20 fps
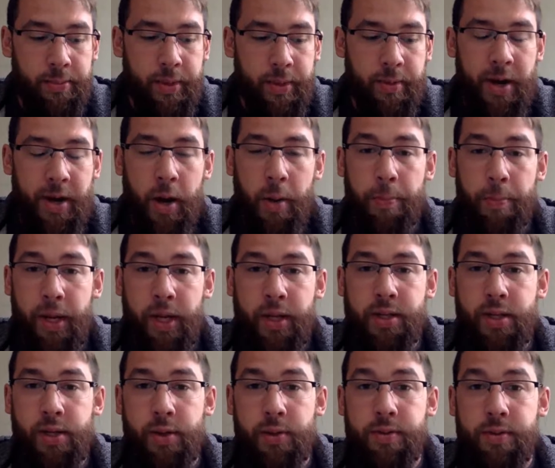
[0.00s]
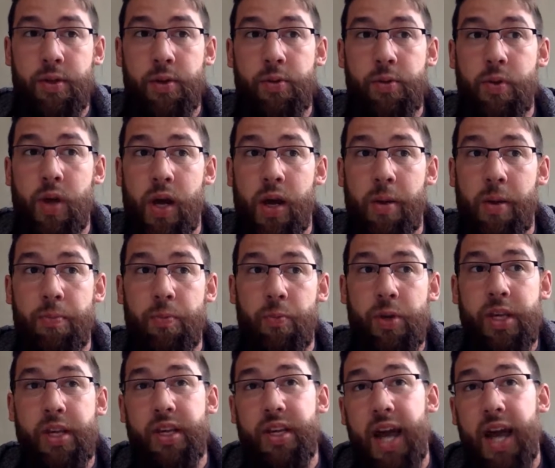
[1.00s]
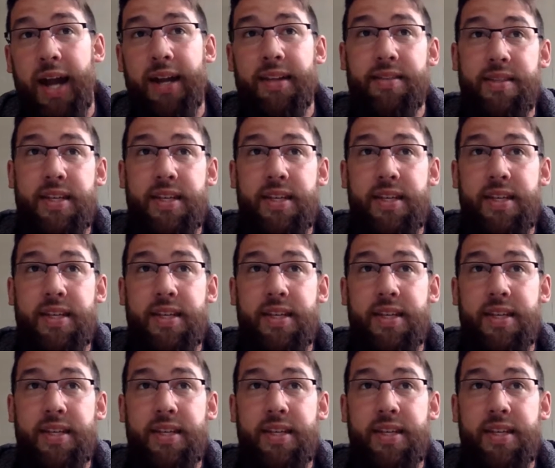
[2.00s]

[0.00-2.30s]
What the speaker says: on our big toes, so we can kind of